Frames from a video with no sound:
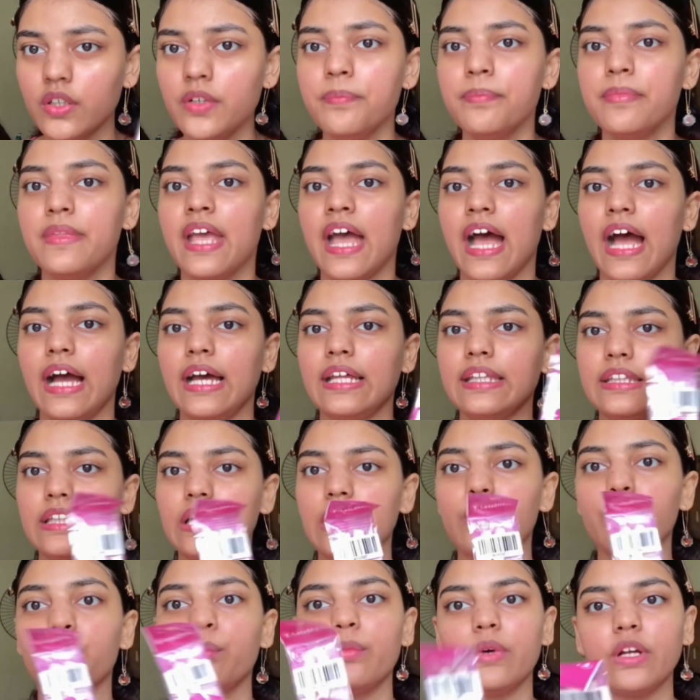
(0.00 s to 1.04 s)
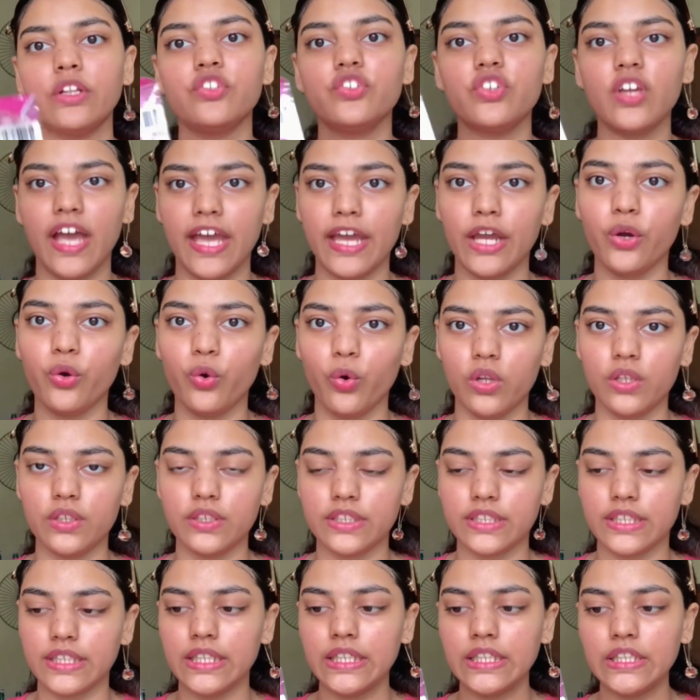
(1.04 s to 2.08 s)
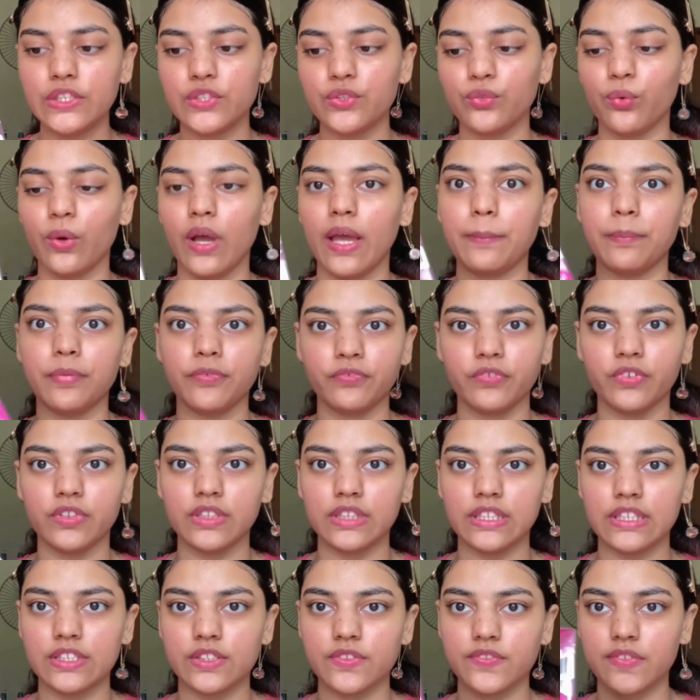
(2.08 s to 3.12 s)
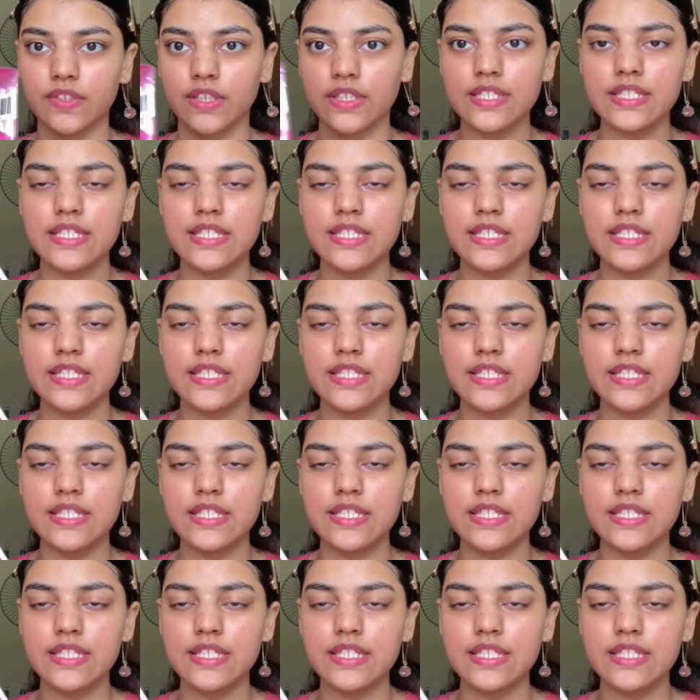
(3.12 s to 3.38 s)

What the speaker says: and they are much high quality, so I prefer these ones.